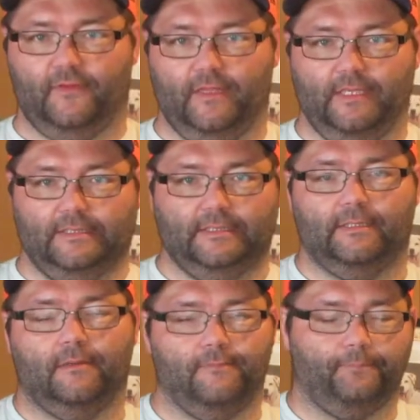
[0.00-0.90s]
for
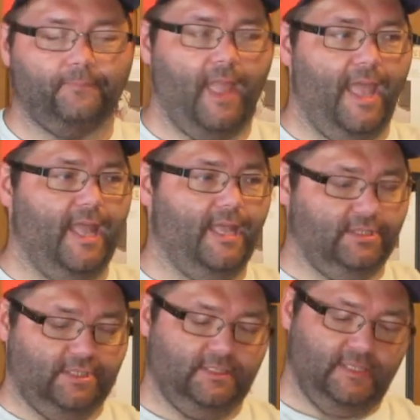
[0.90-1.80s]
these? And
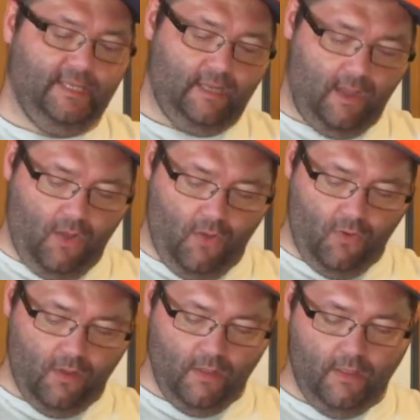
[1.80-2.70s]
she said,
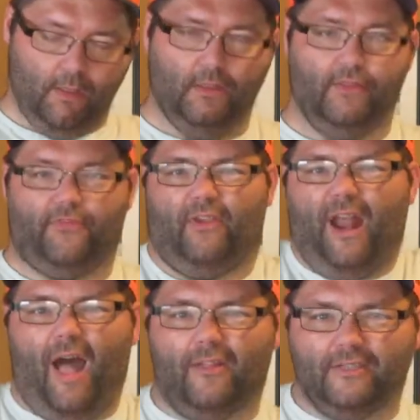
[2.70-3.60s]
oh,
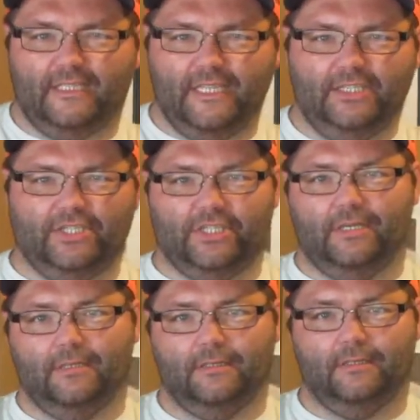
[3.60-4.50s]
$3 each?
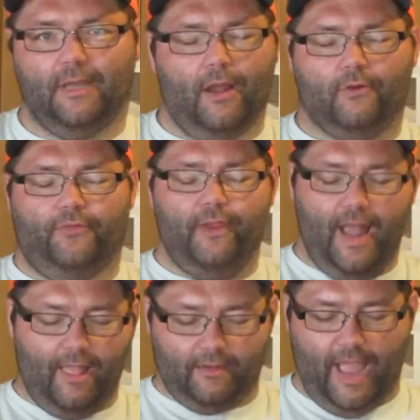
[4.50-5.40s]
Or
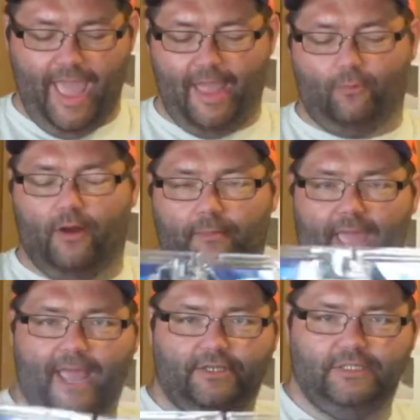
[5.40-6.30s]
$3. I had one in my
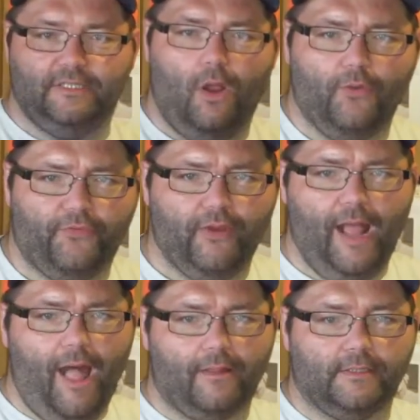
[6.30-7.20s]
hand. And she said, oh,
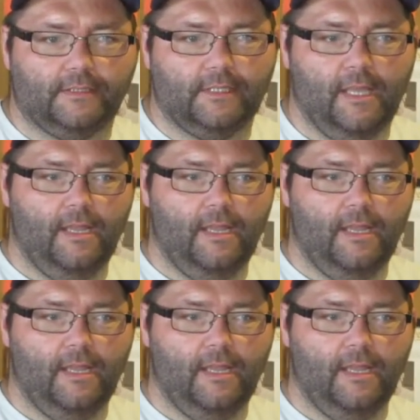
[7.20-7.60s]
$3.